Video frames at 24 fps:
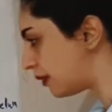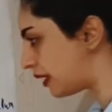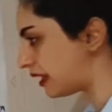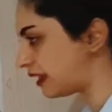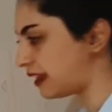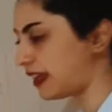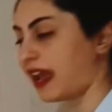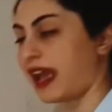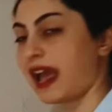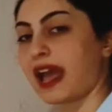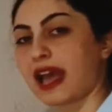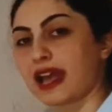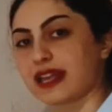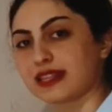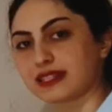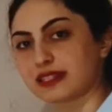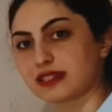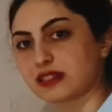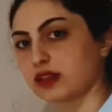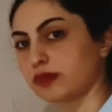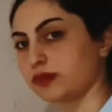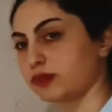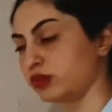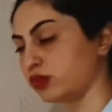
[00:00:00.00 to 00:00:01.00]
It has
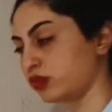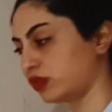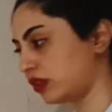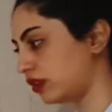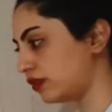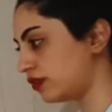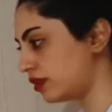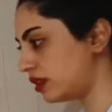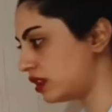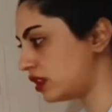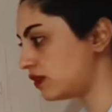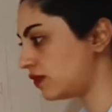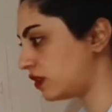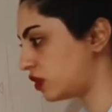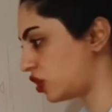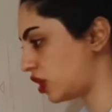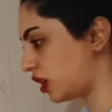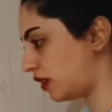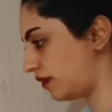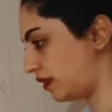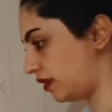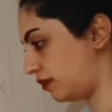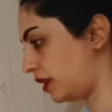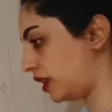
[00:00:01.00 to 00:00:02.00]
some nucleuses, which
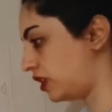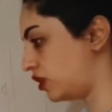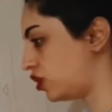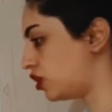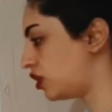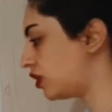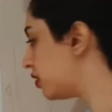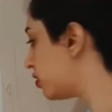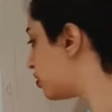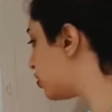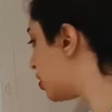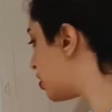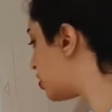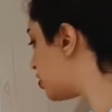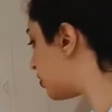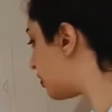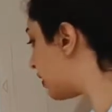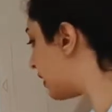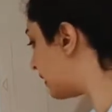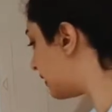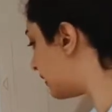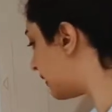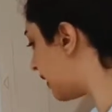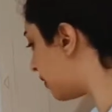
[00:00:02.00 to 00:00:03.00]
I will mention it just
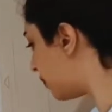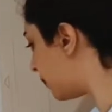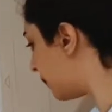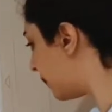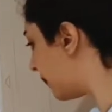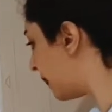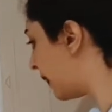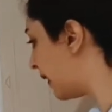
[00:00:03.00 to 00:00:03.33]
right now.